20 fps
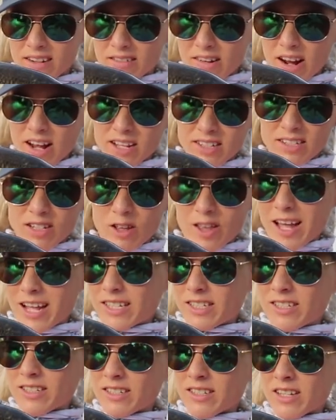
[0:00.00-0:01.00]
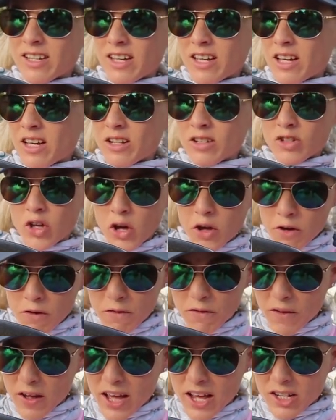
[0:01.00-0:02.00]
All right, so that's two
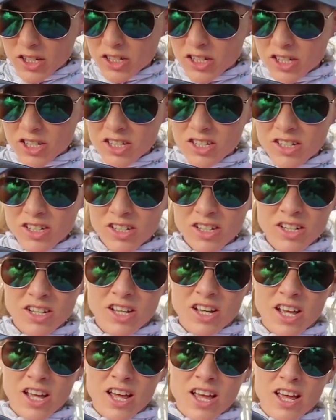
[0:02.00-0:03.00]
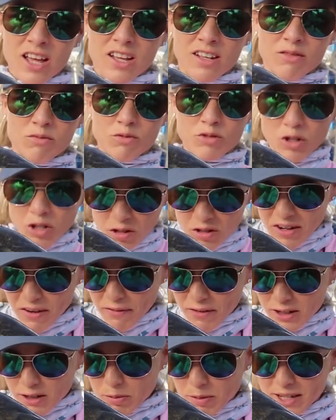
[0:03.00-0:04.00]
fish, two
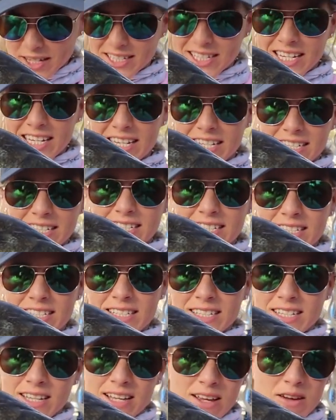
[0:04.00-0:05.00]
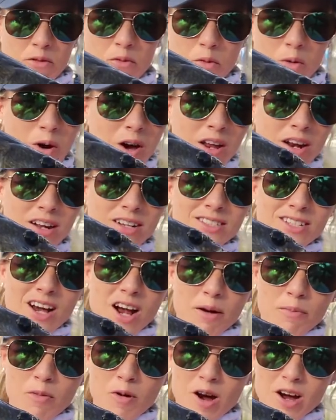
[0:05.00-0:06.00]
different species, one on
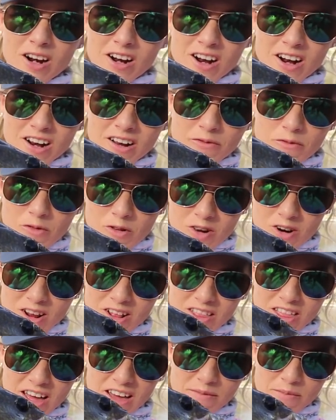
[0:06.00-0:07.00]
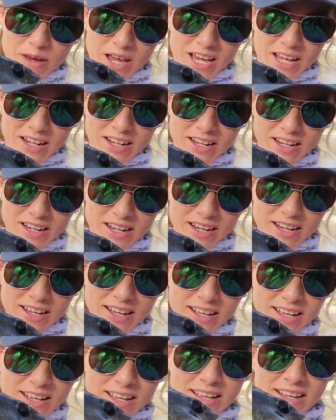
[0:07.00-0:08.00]
top water, one on live bait.
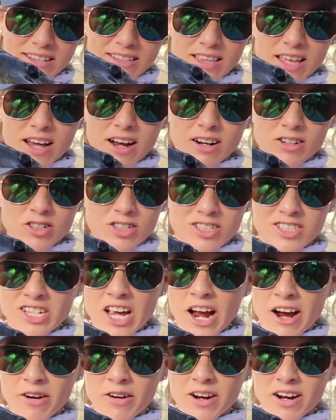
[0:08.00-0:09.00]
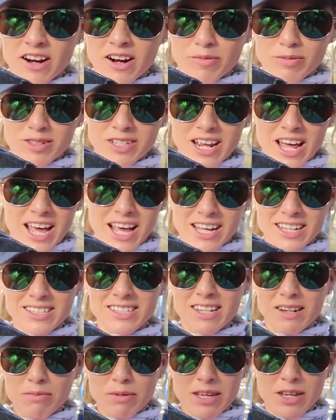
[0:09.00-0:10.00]
They are just tearing it up today. It's
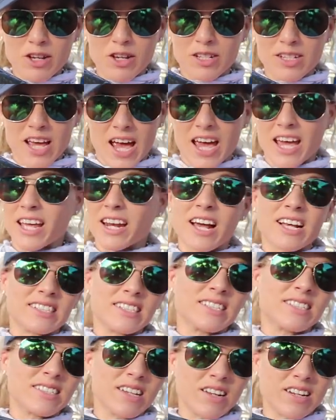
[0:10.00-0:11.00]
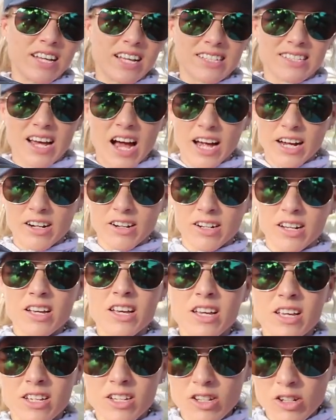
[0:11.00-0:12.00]
gonna be a good day. And as the sun gets higher,
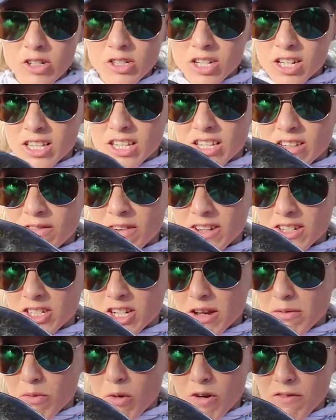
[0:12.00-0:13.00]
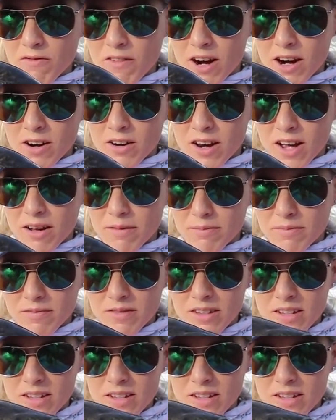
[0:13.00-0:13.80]
usually these fish get more fired up.